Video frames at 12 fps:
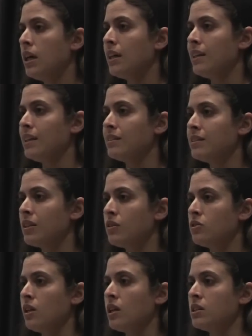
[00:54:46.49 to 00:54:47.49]
at least
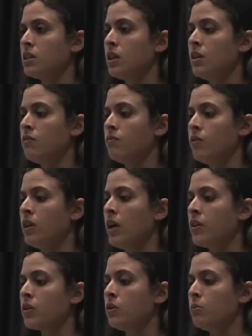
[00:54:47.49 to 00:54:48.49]
there's less of an
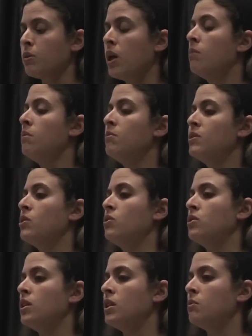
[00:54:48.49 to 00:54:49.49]
ethical problem
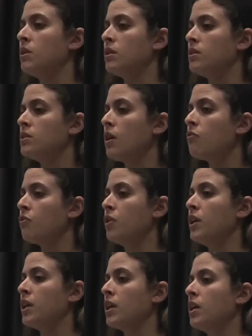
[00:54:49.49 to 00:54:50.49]
associated with the
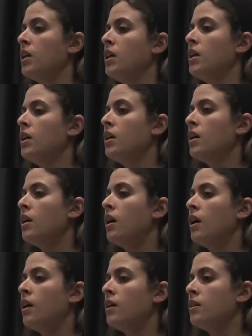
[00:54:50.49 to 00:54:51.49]
suffering
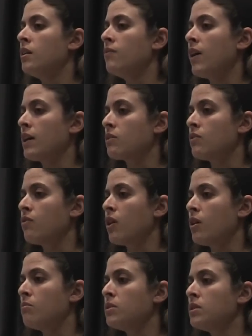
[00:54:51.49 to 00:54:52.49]
on factory
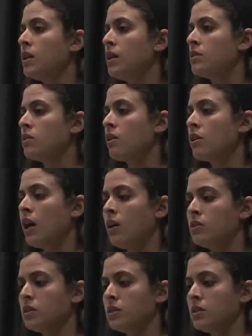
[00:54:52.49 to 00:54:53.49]
farms and
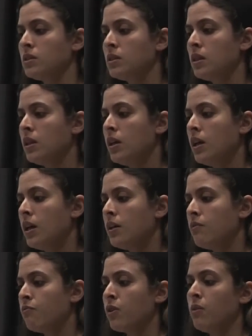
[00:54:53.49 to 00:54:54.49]
slaughterhouses
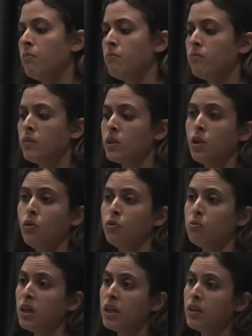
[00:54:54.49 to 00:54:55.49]
from
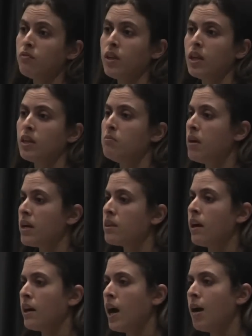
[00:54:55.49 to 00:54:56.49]
cloned meat if they can make
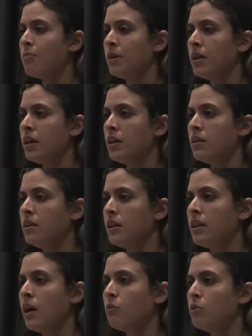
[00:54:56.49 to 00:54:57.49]
that happen.
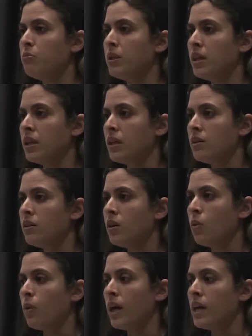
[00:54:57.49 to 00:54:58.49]
And that would be
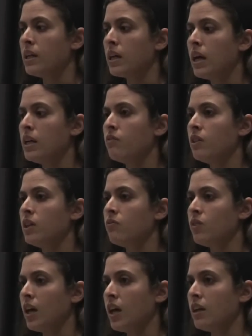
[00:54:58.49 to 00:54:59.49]
a way to kind of
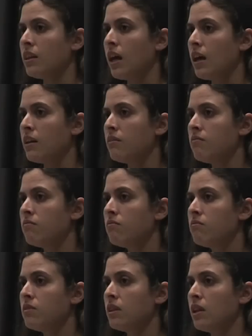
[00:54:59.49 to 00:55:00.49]
alleviate that
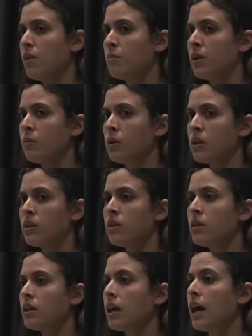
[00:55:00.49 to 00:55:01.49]
dilemma with
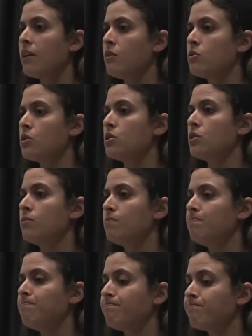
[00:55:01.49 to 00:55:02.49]
cat nutrition.